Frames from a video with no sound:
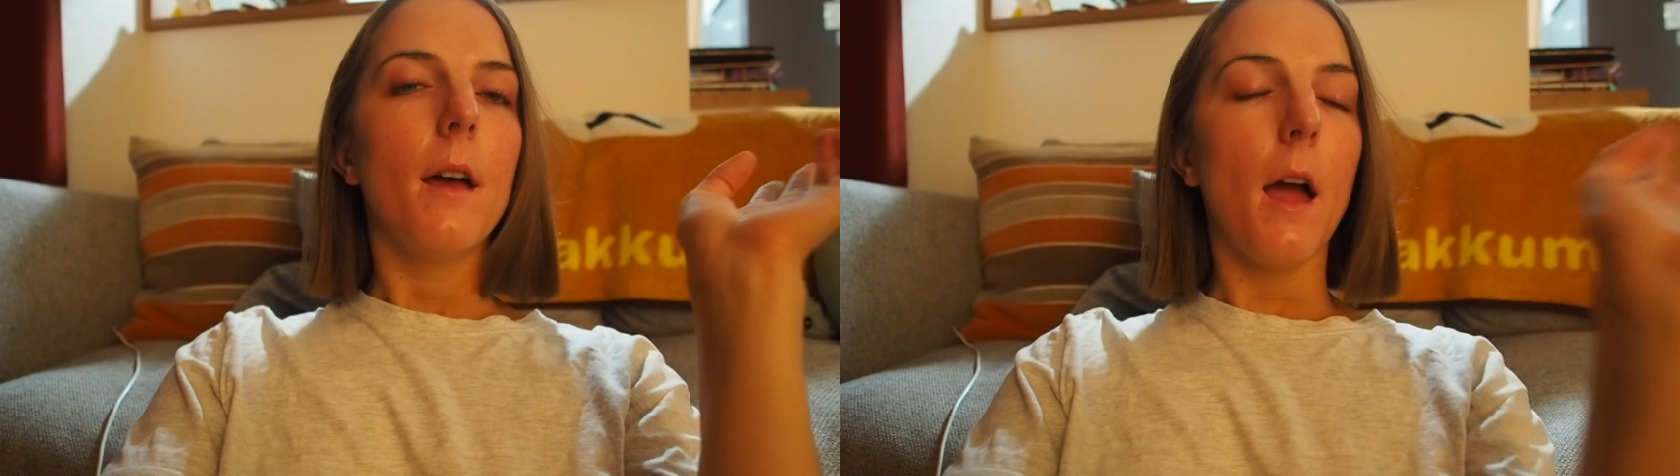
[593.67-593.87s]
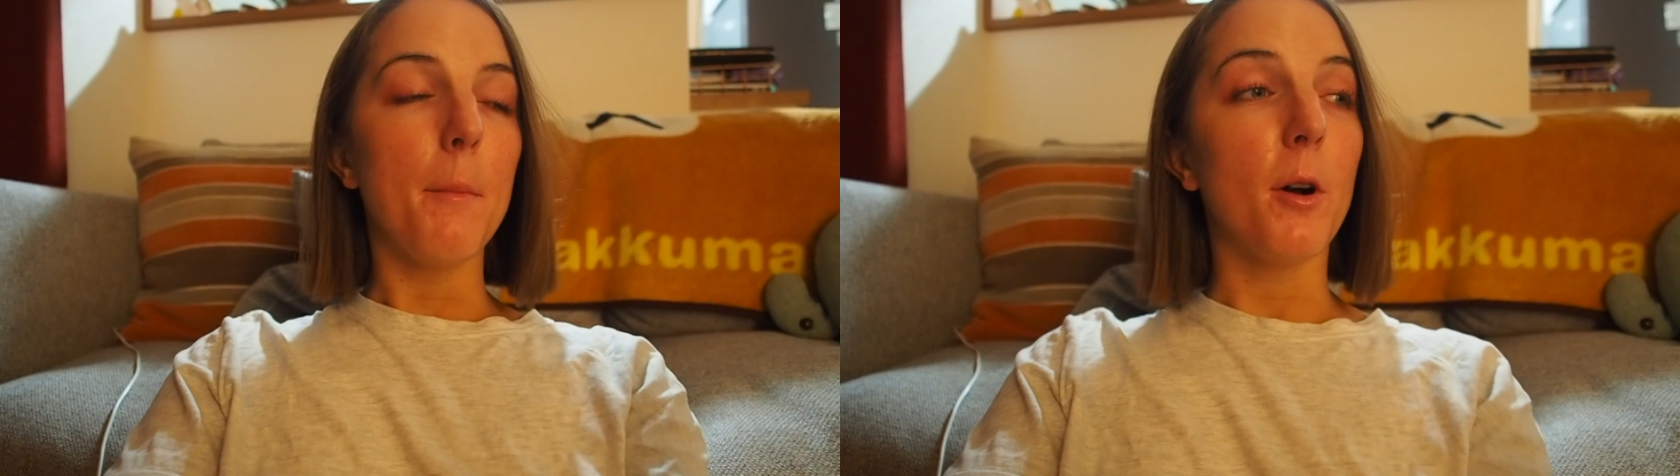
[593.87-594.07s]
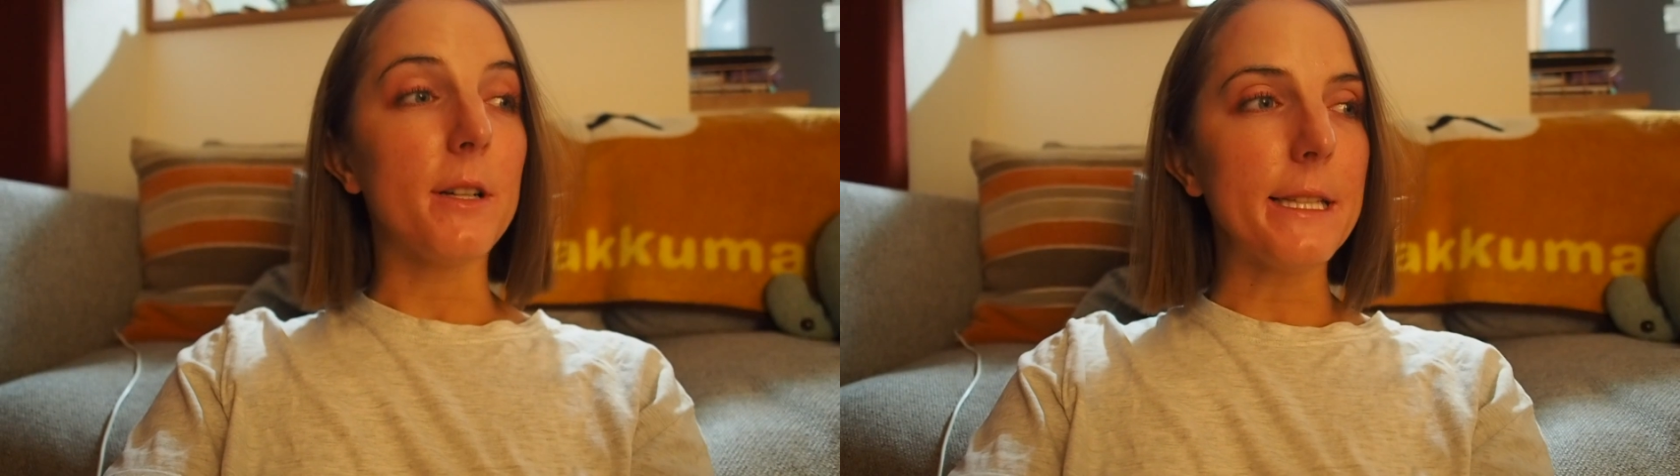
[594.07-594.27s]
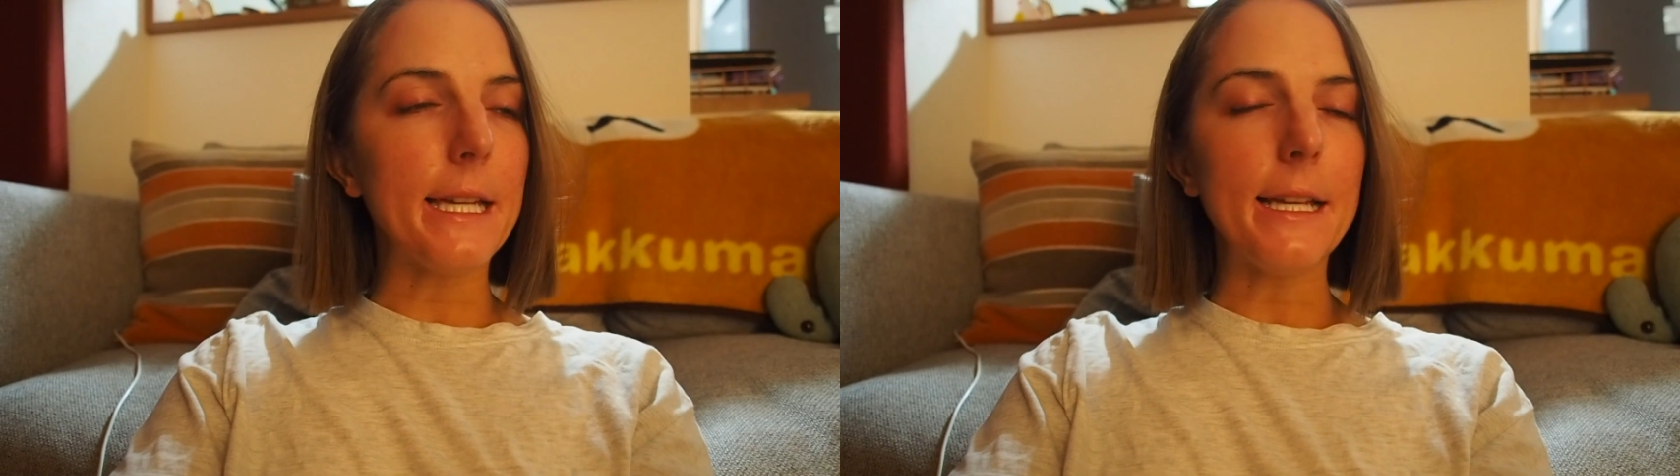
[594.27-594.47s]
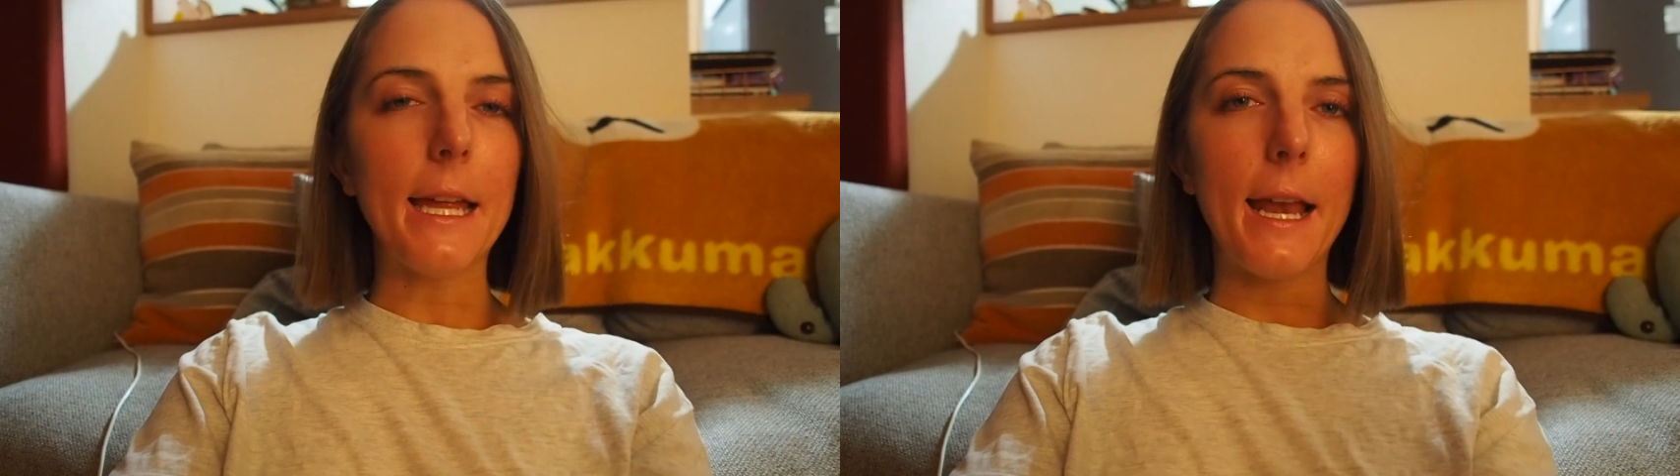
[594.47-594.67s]
I'm all
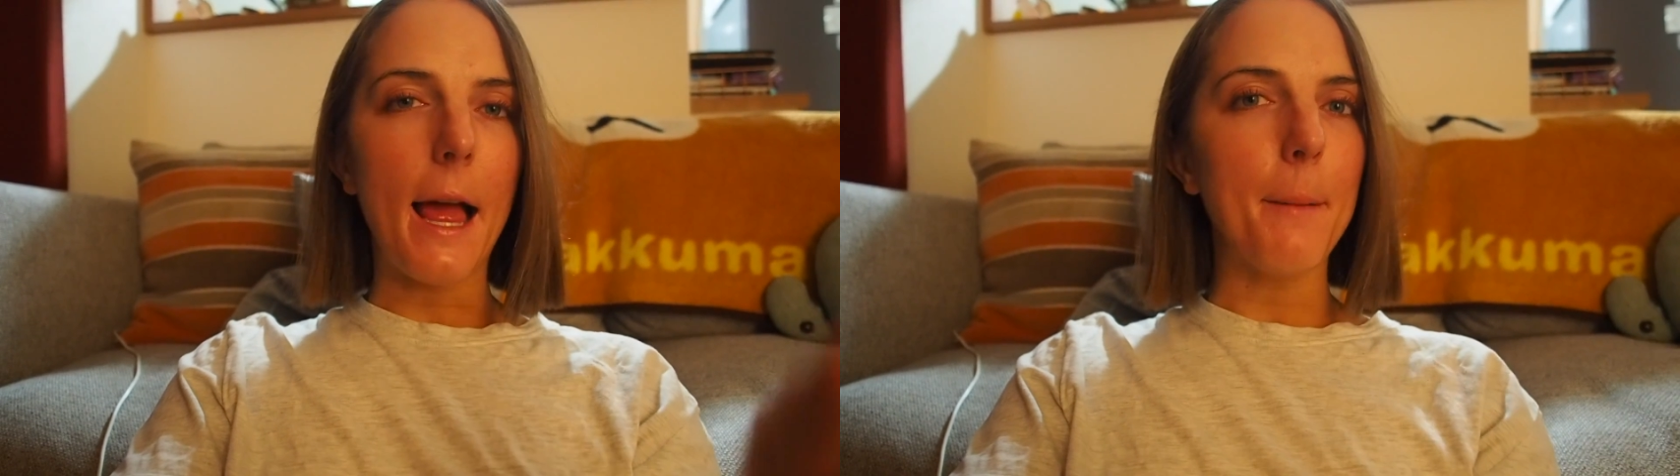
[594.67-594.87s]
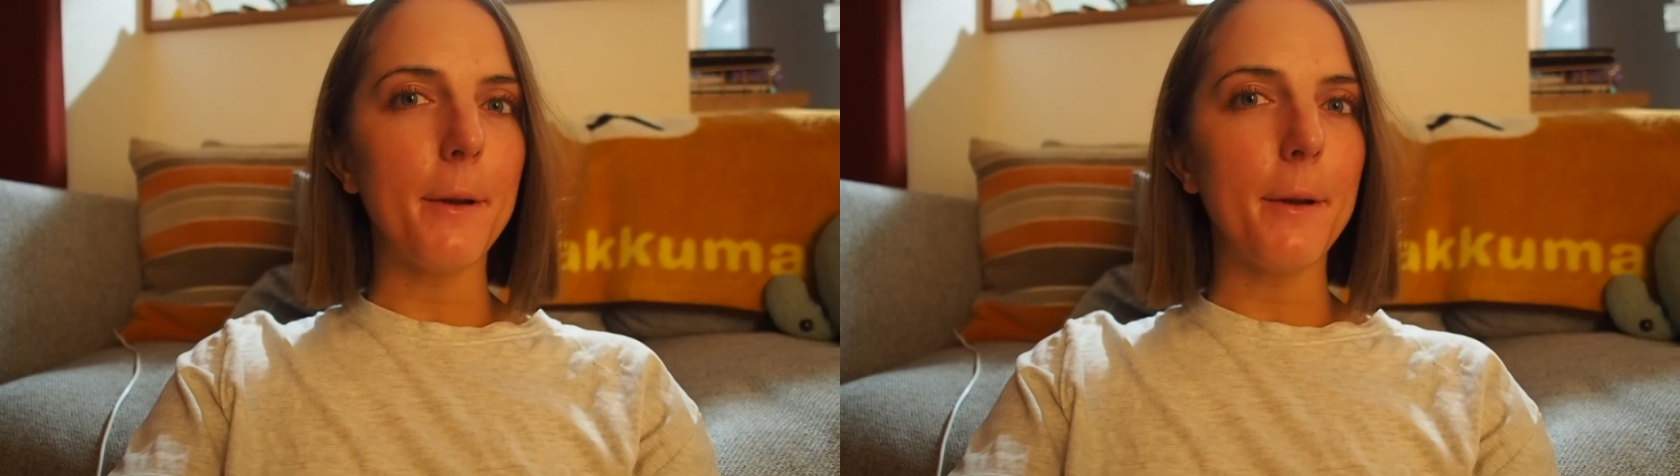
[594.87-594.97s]
clean and I'm